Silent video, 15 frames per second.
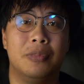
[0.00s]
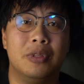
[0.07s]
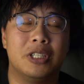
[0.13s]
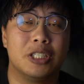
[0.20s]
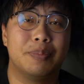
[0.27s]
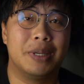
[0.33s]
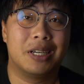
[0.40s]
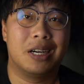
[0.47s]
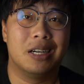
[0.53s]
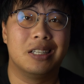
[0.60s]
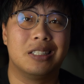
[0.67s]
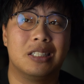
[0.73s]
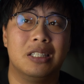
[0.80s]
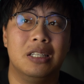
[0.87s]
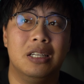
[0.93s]
just
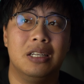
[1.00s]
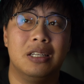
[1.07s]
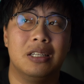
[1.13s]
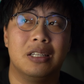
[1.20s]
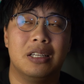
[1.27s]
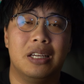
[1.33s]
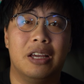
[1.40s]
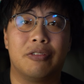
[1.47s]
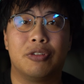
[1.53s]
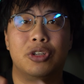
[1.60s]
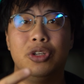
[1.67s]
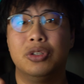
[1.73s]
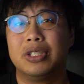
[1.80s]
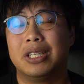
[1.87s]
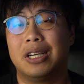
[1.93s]
because if you're
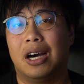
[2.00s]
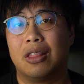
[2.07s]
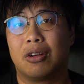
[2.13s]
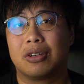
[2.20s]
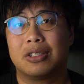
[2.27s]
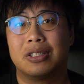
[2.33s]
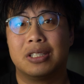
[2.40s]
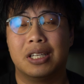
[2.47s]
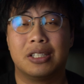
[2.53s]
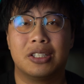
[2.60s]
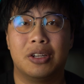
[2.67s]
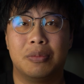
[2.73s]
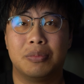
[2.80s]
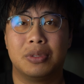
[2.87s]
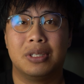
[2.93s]
using other
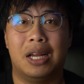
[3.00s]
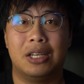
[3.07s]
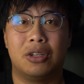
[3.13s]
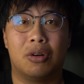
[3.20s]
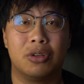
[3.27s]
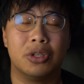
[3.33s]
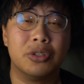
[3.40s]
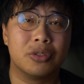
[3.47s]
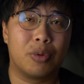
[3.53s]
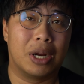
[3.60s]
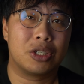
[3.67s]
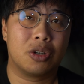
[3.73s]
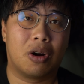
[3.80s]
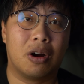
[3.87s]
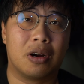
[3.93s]
systems that don't use
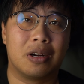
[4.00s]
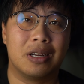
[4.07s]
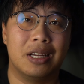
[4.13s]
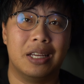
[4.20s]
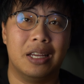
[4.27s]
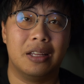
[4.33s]
RetroArch,